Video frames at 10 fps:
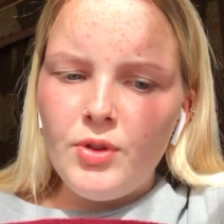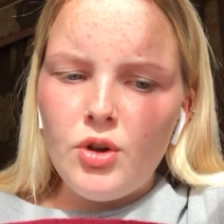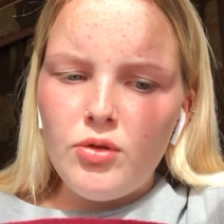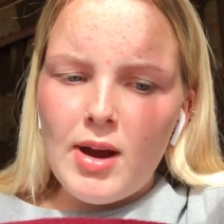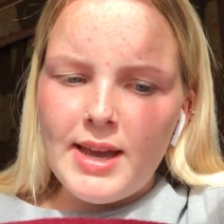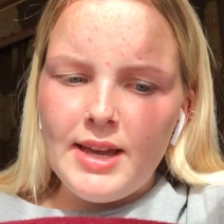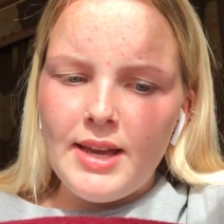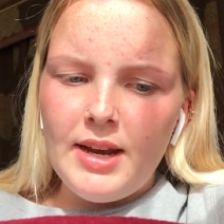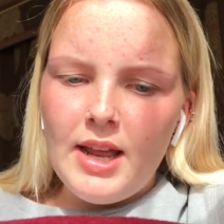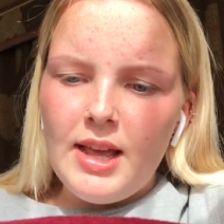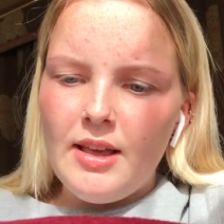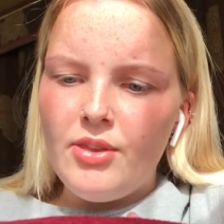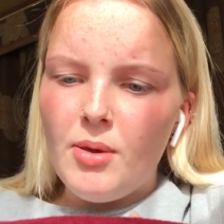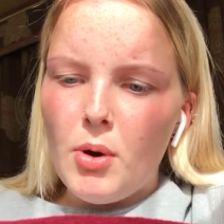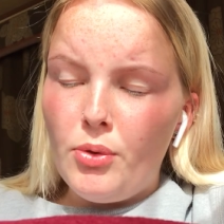crying is
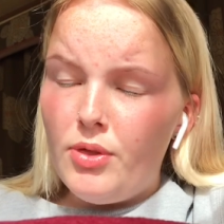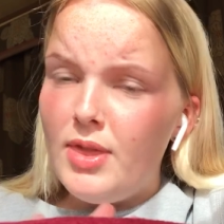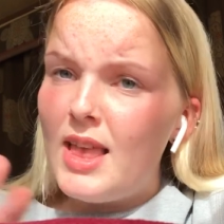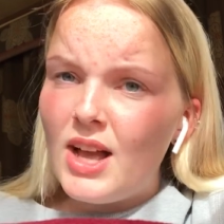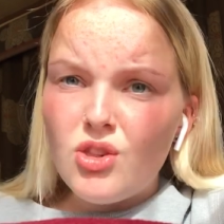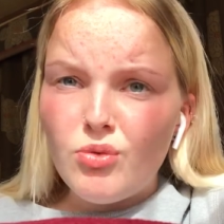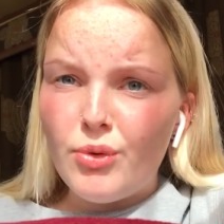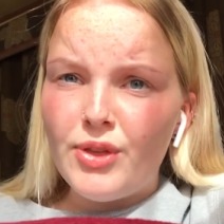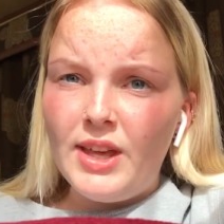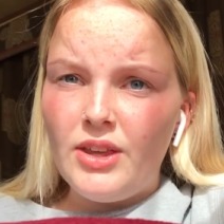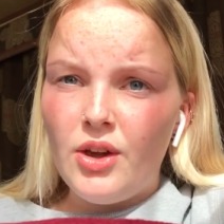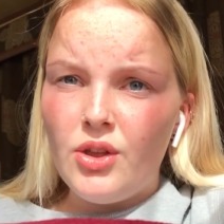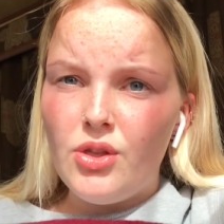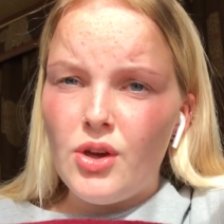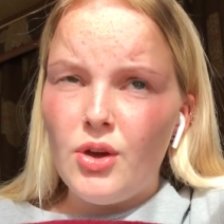the most natural thing you
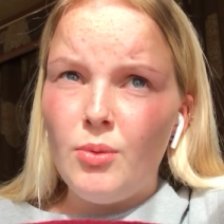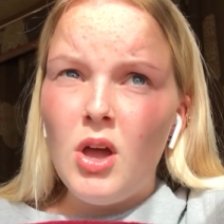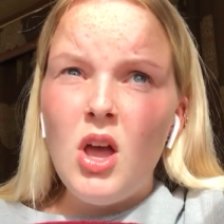can do.